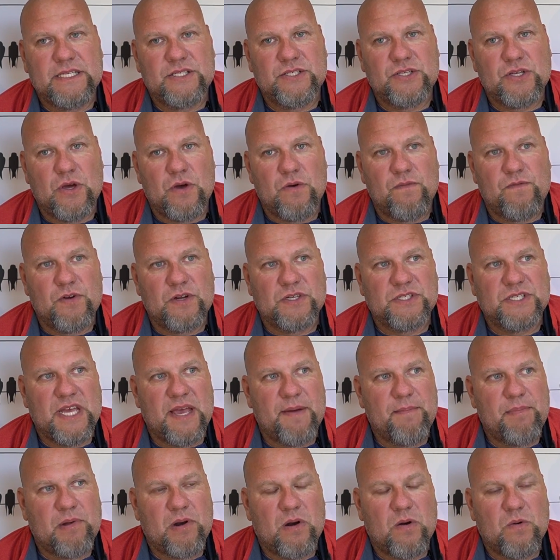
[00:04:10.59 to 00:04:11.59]
So for
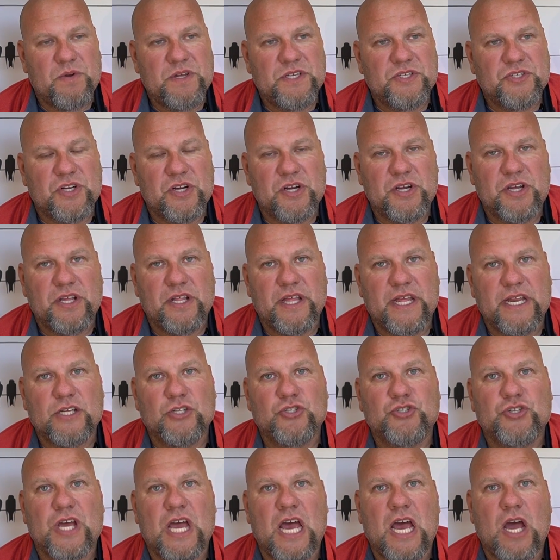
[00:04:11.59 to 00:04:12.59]
example, in a
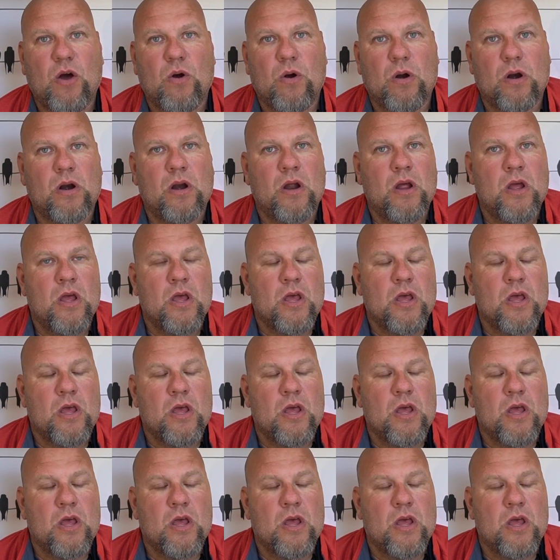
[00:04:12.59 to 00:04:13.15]
recirculating shower,